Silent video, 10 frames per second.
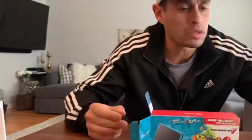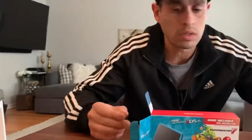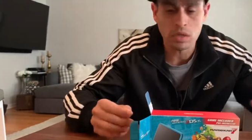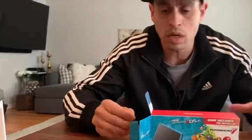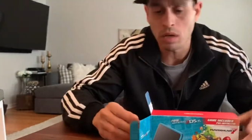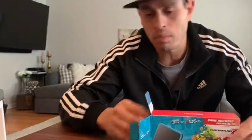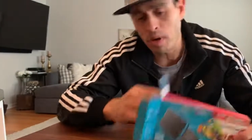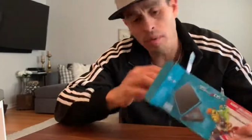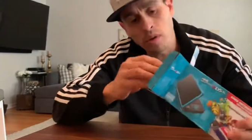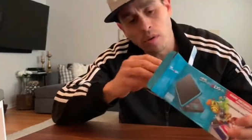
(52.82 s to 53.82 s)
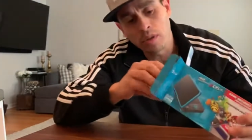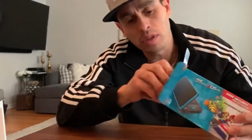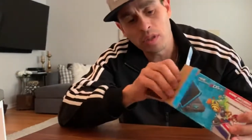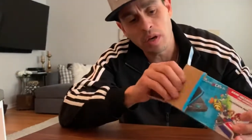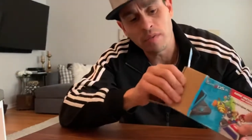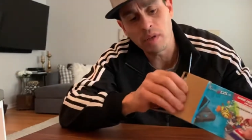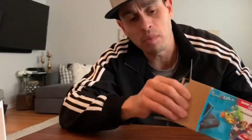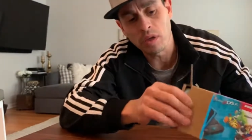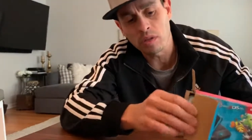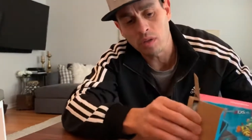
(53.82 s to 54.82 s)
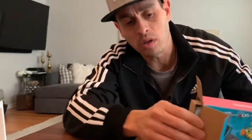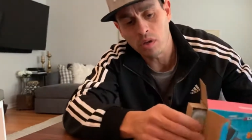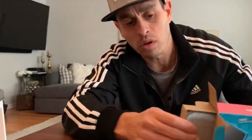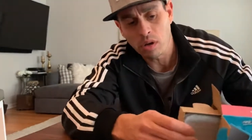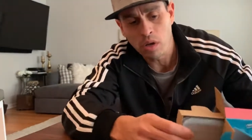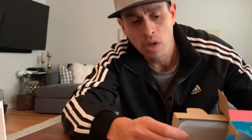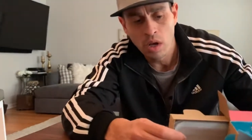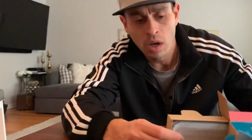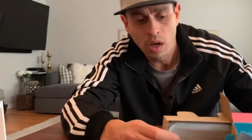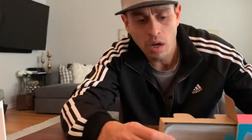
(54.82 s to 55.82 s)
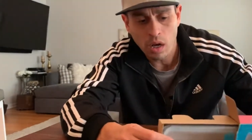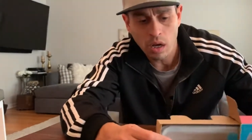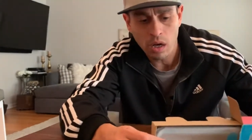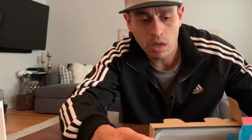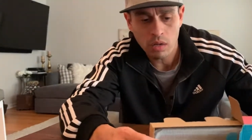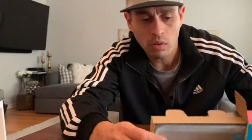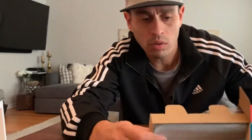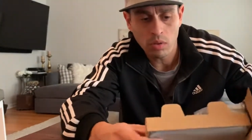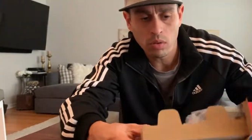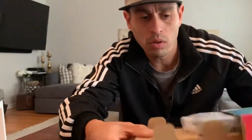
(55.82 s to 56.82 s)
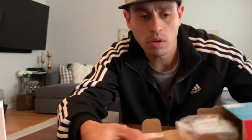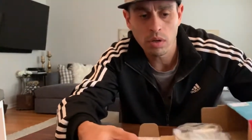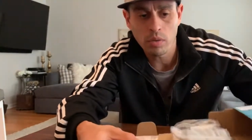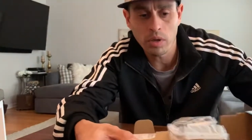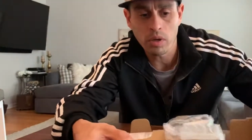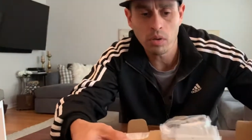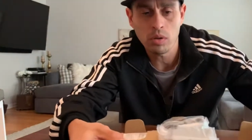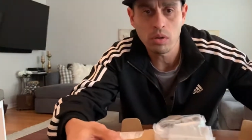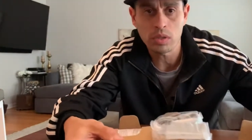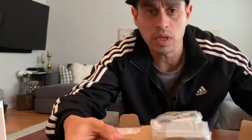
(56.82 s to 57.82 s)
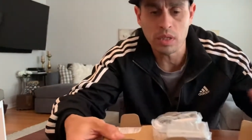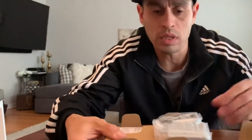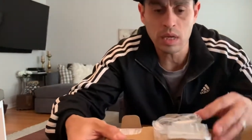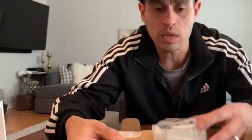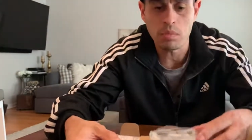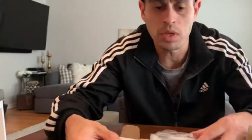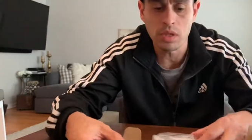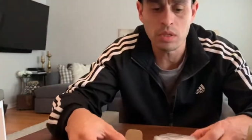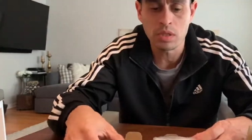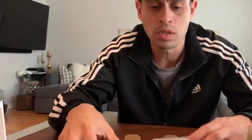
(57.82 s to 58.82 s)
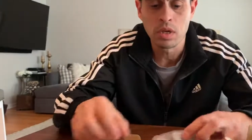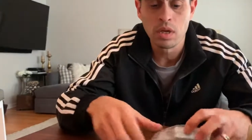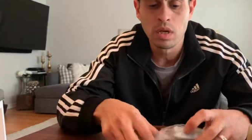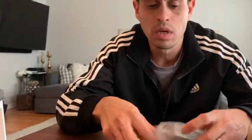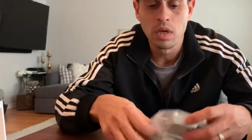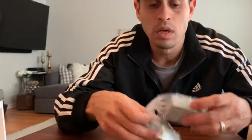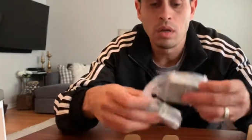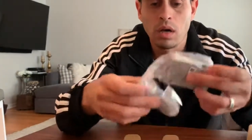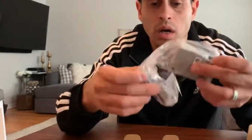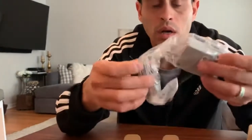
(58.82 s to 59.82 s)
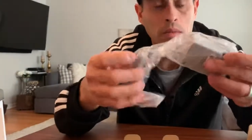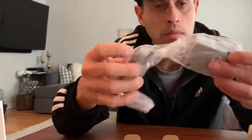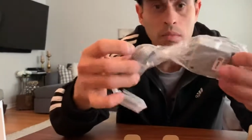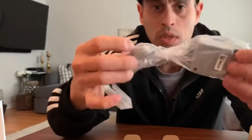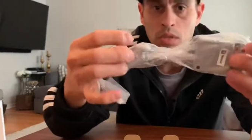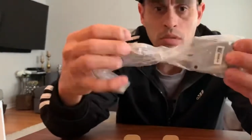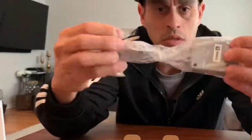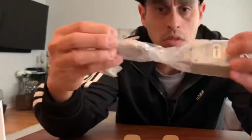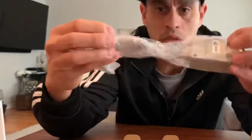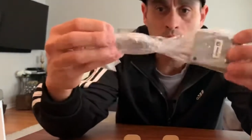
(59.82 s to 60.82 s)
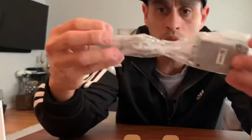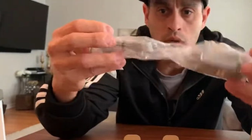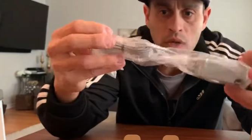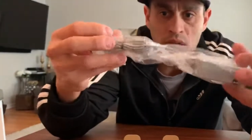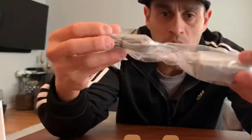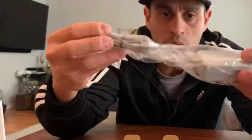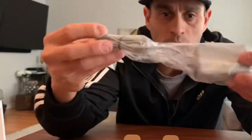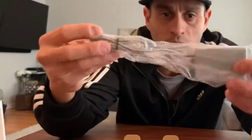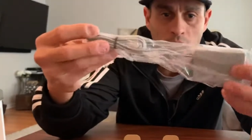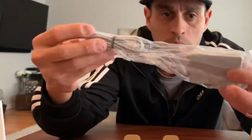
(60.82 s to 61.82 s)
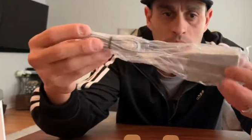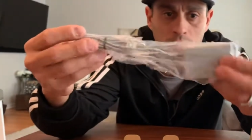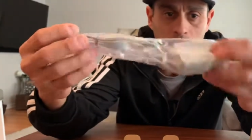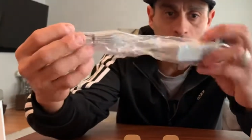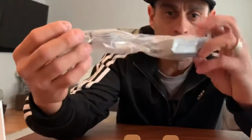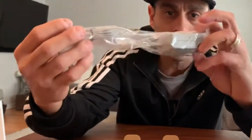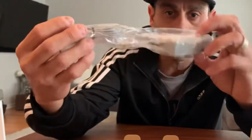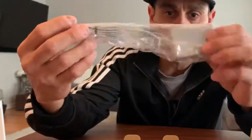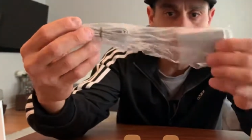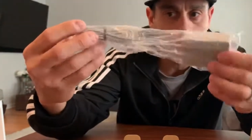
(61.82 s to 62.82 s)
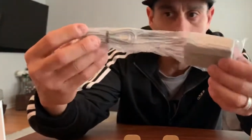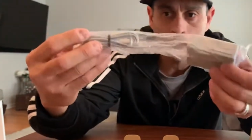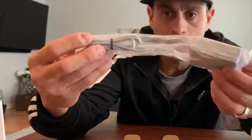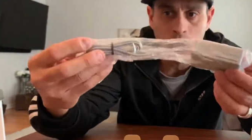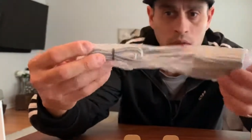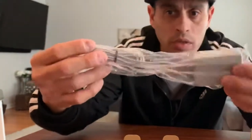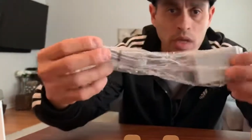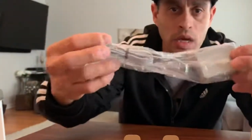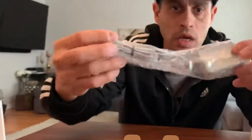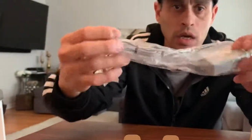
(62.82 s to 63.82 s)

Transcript: just kind of probably holding stuff, keeping it secure. Oh, here we go. Looks like the second piece. This looks, nicely wrapped. It's clearly